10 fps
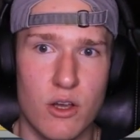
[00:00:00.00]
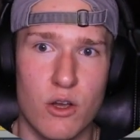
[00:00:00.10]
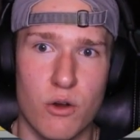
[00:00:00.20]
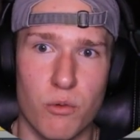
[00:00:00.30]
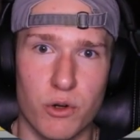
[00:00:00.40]

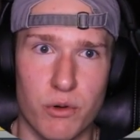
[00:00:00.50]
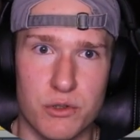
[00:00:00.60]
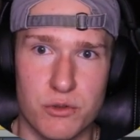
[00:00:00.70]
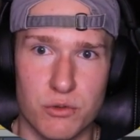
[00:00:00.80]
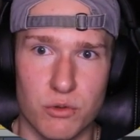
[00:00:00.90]
We're going
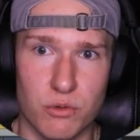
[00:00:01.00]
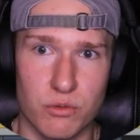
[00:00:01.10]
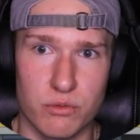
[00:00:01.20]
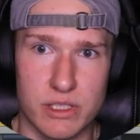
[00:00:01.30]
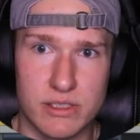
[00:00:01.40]
to
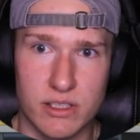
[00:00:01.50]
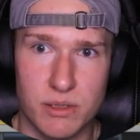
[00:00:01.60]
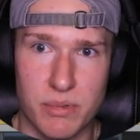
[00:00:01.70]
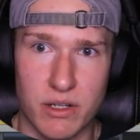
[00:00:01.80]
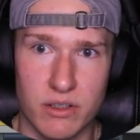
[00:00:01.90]
reset to
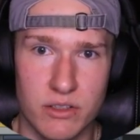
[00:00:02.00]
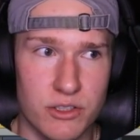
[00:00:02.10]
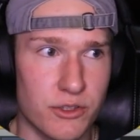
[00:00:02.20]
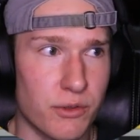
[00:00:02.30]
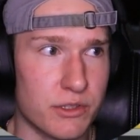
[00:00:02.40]
parent.
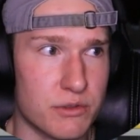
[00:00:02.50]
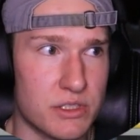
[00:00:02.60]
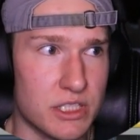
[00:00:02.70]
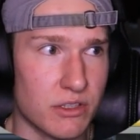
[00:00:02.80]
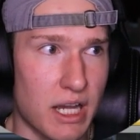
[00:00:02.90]
You're going to see
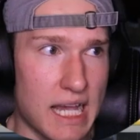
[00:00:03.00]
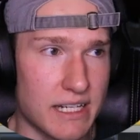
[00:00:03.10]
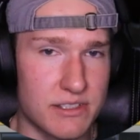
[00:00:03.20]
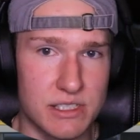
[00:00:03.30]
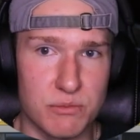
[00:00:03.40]
your
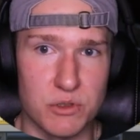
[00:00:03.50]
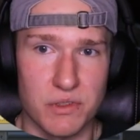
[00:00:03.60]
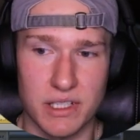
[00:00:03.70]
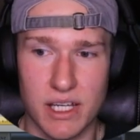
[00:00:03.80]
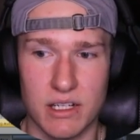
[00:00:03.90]
axes move.
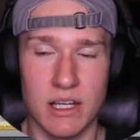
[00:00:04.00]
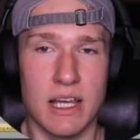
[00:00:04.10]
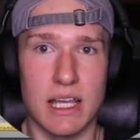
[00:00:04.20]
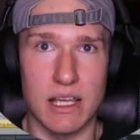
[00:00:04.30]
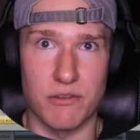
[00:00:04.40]
Again,
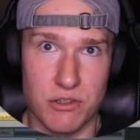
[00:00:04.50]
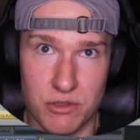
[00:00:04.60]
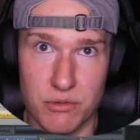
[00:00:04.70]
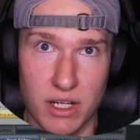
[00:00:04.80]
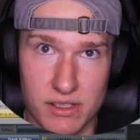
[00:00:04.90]
if you
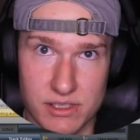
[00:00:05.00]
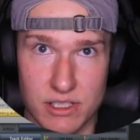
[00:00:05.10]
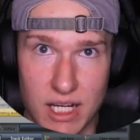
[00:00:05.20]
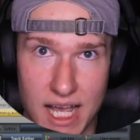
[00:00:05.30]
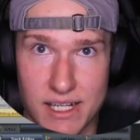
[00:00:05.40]
do not see
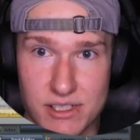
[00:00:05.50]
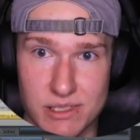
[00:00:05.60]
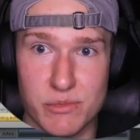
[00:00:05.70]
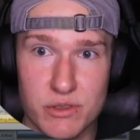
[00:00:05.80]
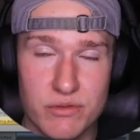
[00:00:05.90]
your axes
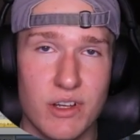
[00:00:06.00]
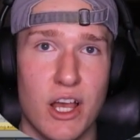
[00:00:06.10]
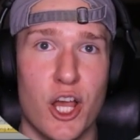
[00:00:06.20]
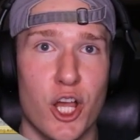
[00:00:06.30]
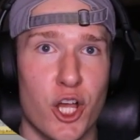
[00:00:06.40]
move,
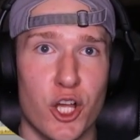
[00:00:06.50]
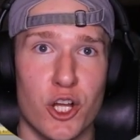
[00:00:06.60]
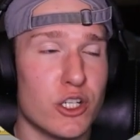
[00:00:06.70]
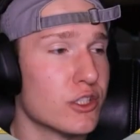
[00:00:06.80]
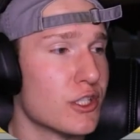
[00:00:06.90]

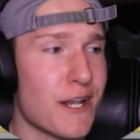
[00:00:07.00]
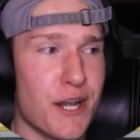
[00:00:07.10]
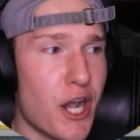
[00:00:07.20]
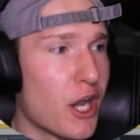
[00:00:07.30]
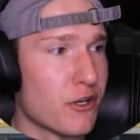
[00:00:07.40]

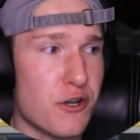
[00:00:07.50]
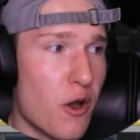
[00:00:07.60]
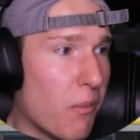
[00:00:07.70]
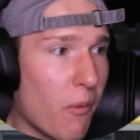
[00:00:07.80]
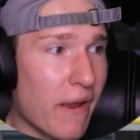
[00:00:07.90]
there's no
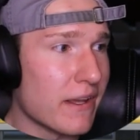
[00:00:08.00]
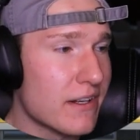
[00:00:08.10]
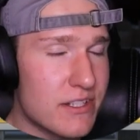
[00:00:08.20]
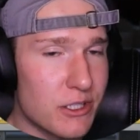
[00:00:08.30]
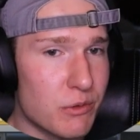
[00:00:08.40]
point in
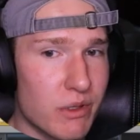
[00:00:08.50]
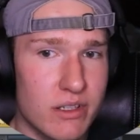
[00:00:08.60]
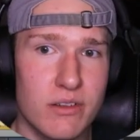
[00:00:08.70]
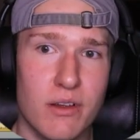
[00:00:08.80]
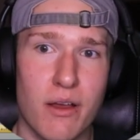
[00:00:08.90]
continuing.
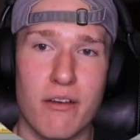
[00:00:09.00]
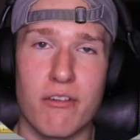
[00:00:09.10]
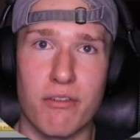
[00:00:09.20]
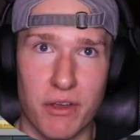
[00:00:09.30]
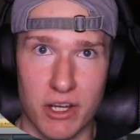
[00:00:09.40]

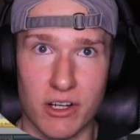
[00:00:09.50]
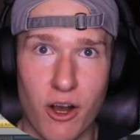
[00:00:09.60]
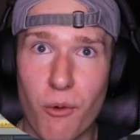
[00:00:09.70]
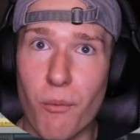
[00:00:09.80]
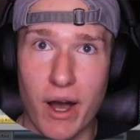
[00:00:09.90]
Figure
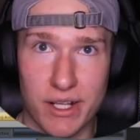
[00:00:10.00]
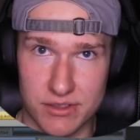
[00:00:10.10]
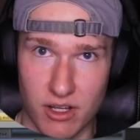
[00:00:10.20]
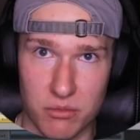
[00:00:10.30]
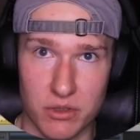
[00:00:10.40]
out why it's
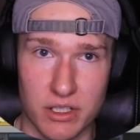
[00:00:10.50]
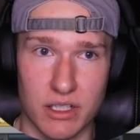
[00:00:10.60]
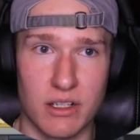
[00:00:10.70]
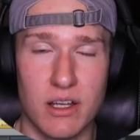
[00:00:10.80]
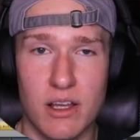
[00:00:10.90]
not working.
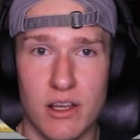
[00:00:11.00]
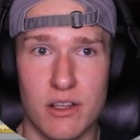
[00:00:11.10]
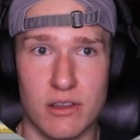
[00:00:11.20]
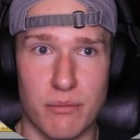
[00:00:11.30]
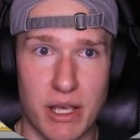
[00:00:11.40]

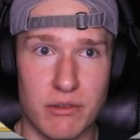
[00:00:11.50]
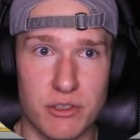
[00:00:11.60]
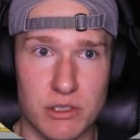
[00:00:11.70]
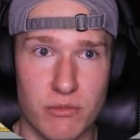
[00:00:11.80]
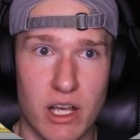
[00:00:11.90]
The main
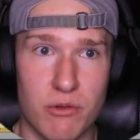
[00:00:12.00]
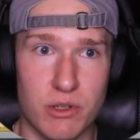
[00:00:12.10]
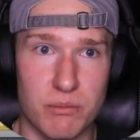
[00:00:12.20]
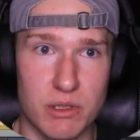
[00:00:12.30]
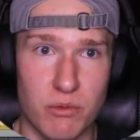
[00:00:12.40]
reason why it
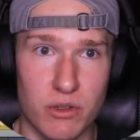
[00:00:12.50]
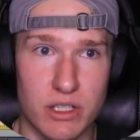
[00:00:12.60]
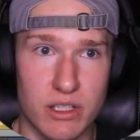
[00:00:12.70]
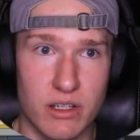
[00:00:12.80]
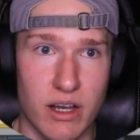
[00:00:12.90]
wouldn't be
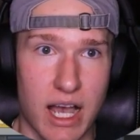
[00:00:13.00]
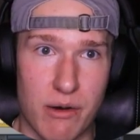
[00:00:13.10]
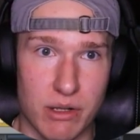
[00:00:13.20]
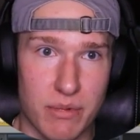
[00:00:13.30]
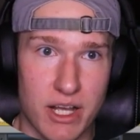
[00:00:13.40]
working, I would
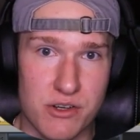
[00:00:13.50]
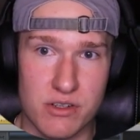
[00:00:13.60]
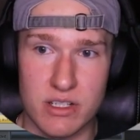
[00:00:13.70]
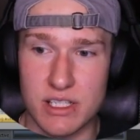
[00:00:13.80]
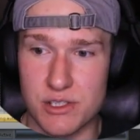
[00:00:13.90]

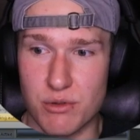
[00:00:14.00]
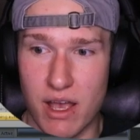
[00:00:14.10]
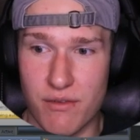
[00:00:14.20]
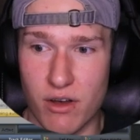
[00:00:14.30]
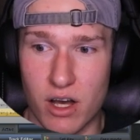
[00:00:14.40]
imagine, is you
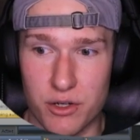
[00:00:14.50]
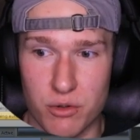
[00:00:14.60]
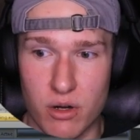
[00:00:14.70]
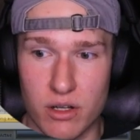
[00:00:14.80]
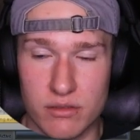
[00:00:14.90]
have auto
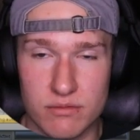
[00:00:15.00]
on.